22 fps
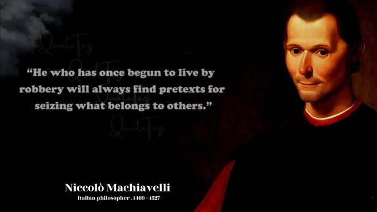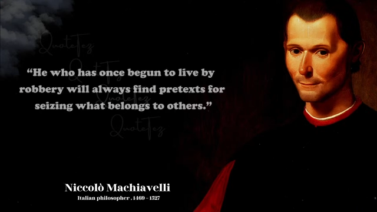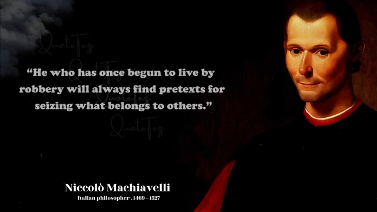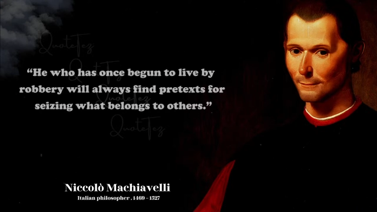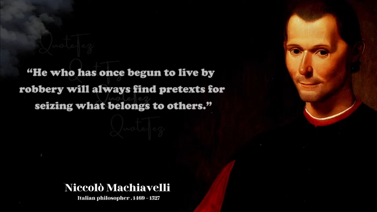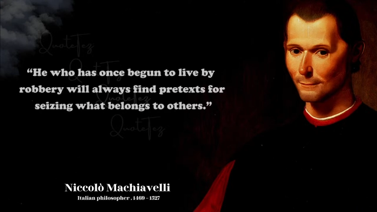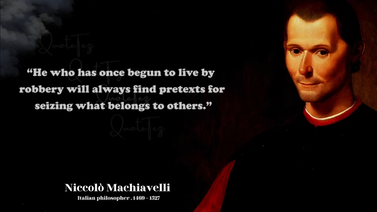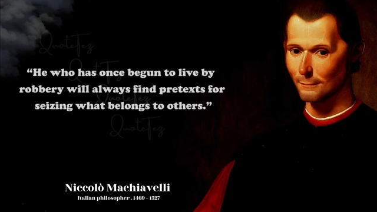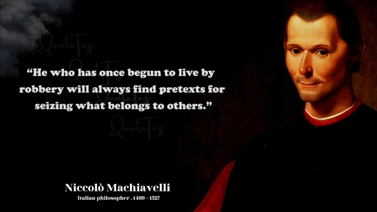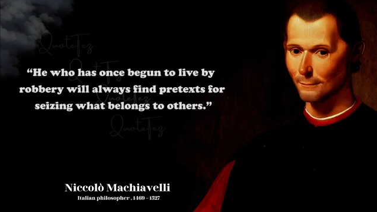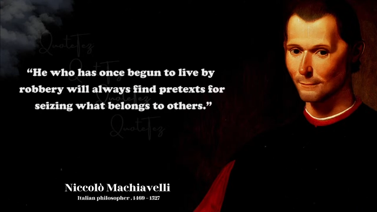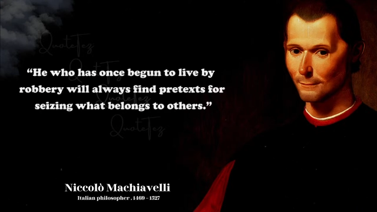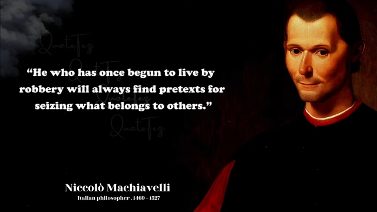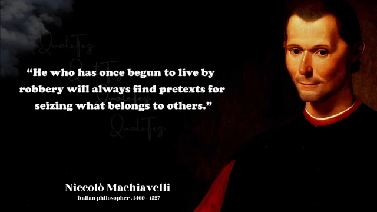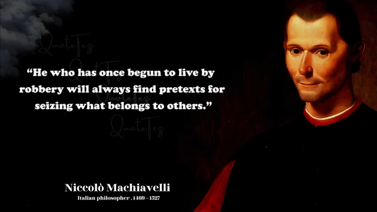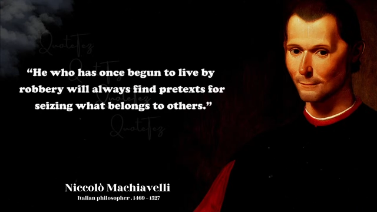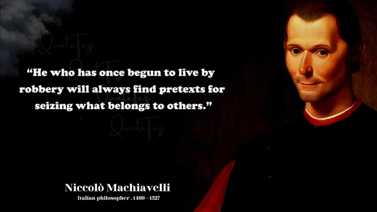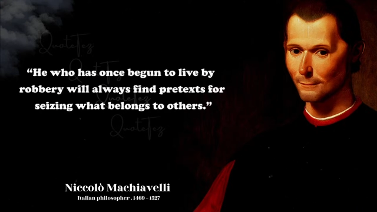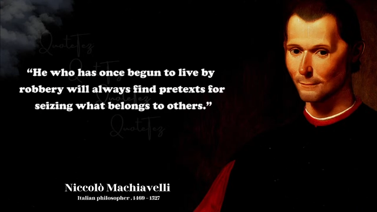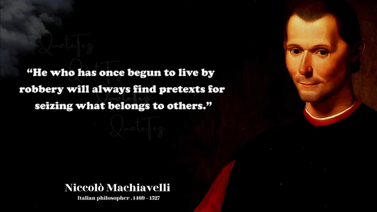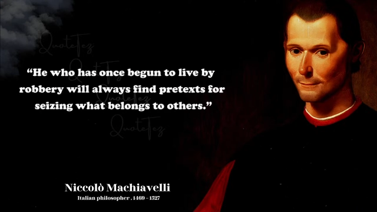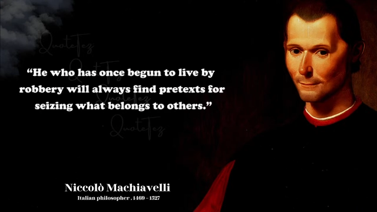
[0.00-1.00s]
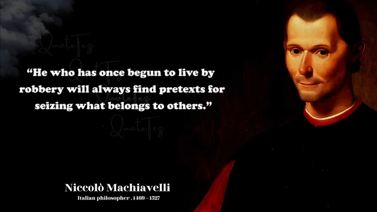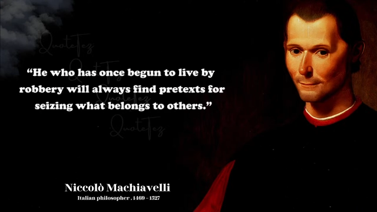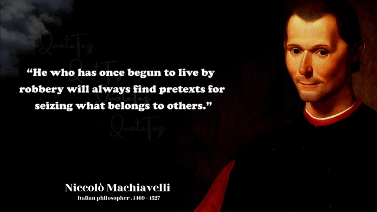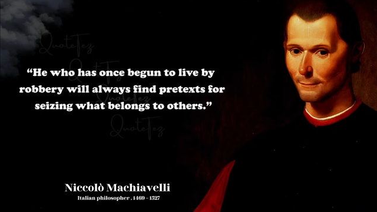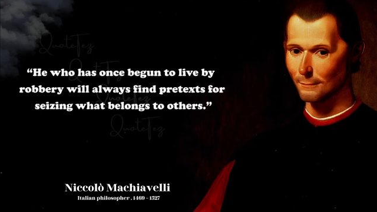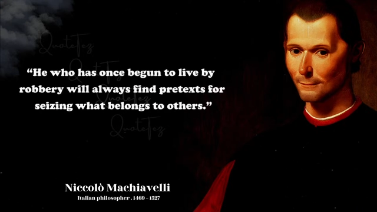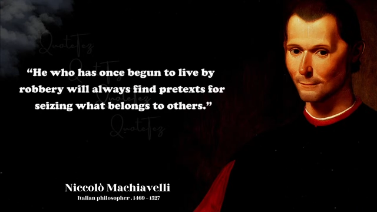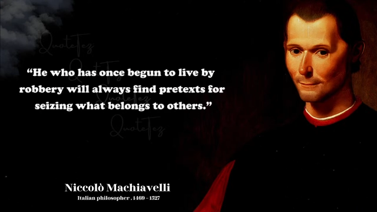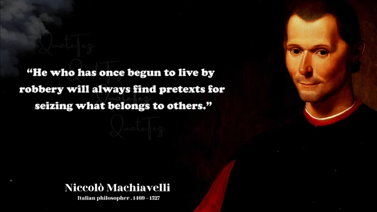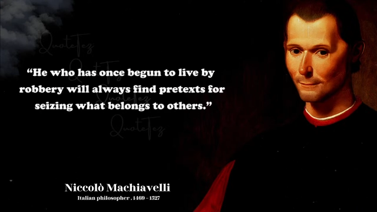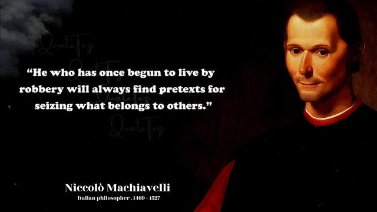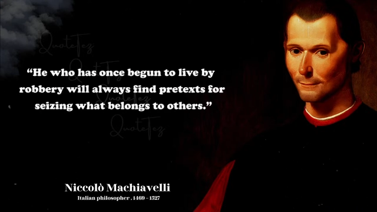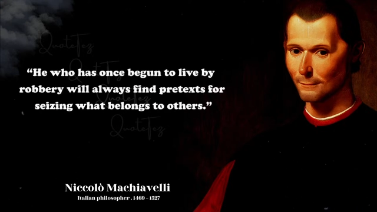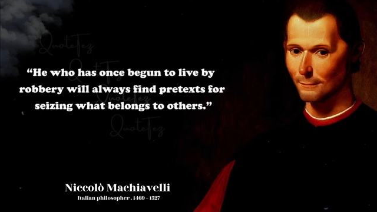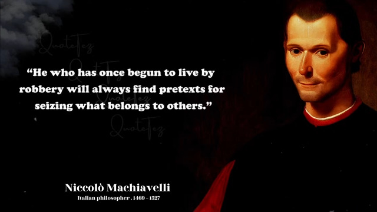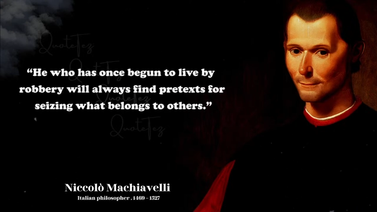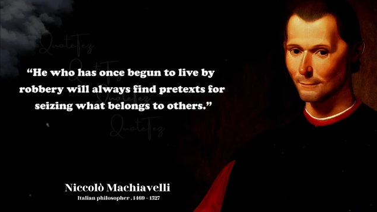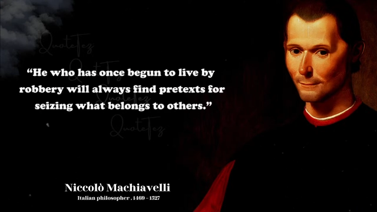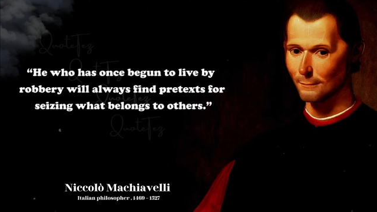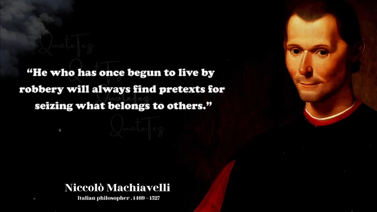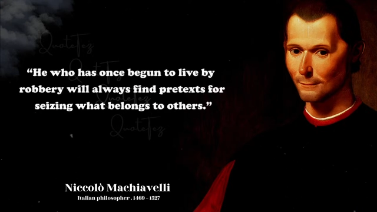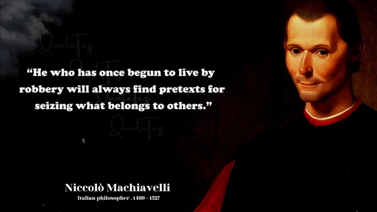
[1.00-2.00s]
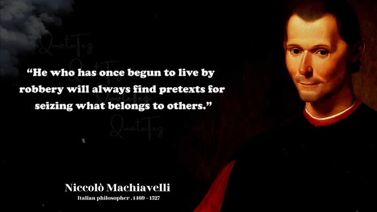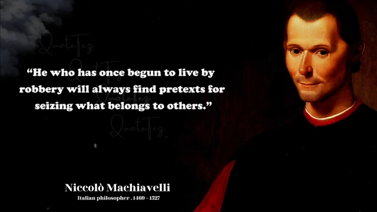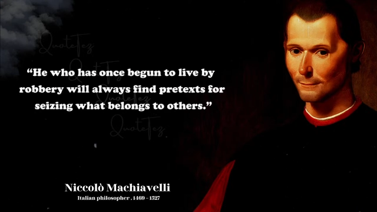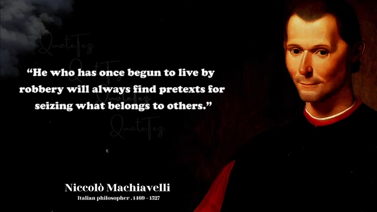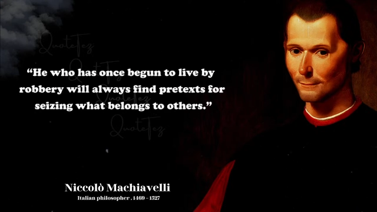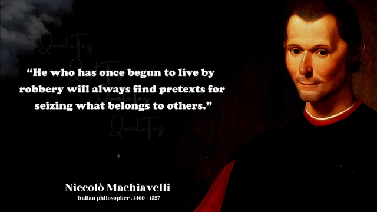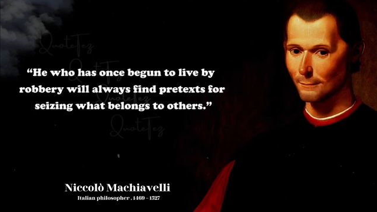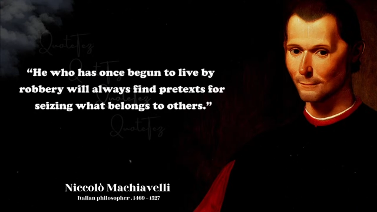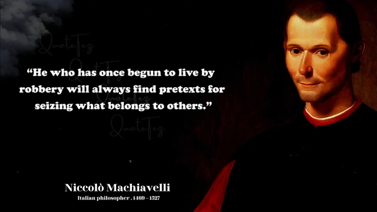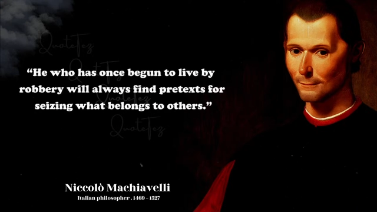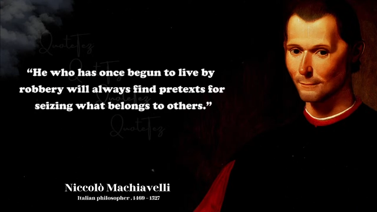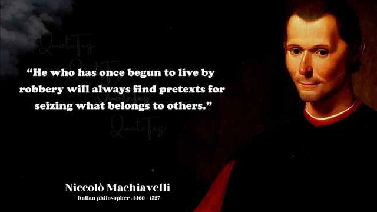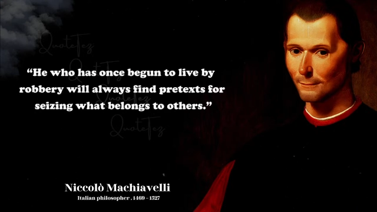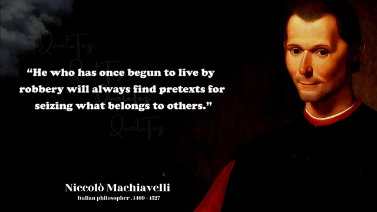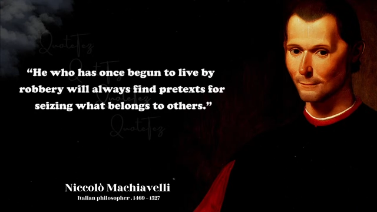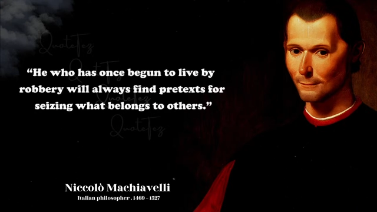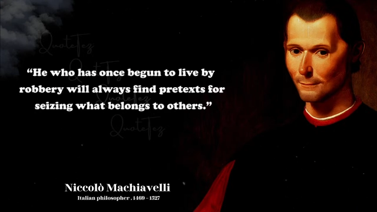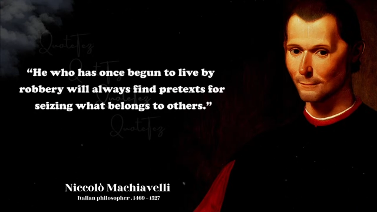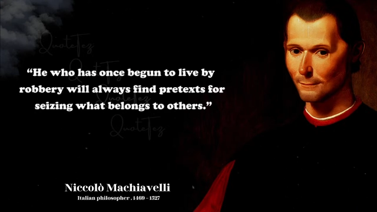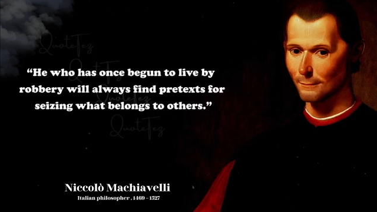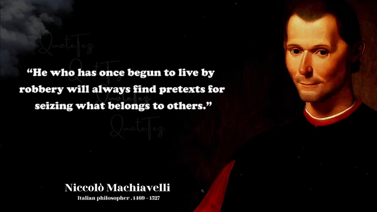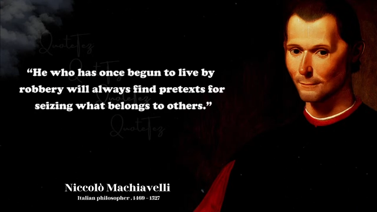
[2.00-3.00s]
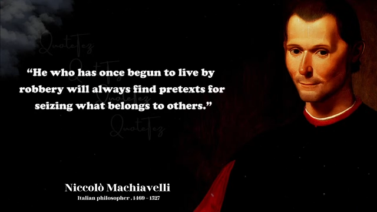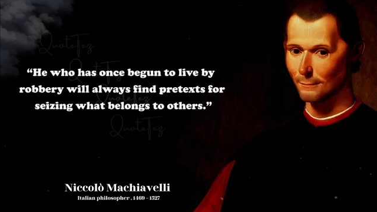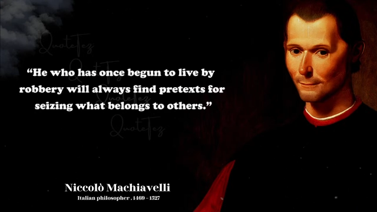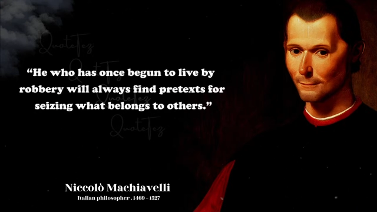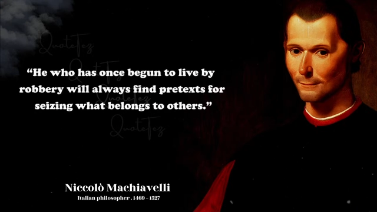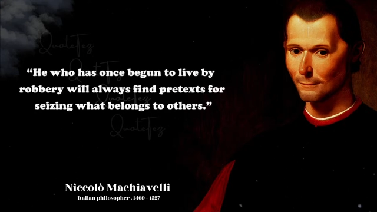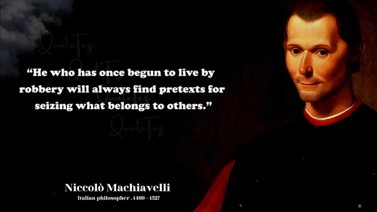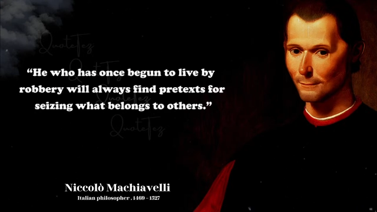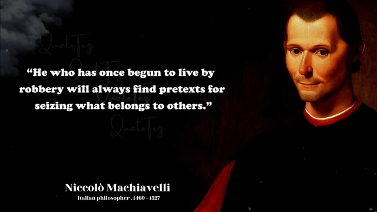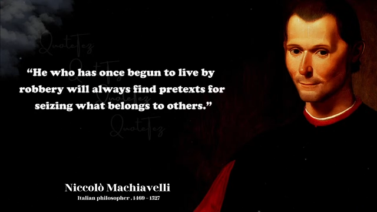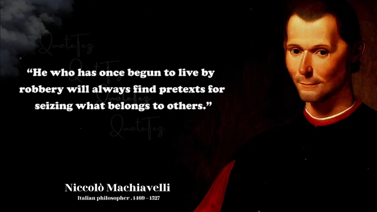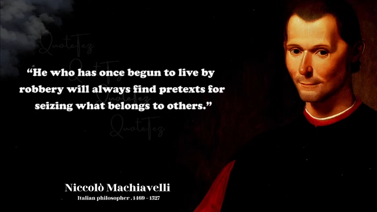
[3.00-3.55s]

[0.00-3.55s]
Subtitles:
The face doesn't move, so there is nothing to read.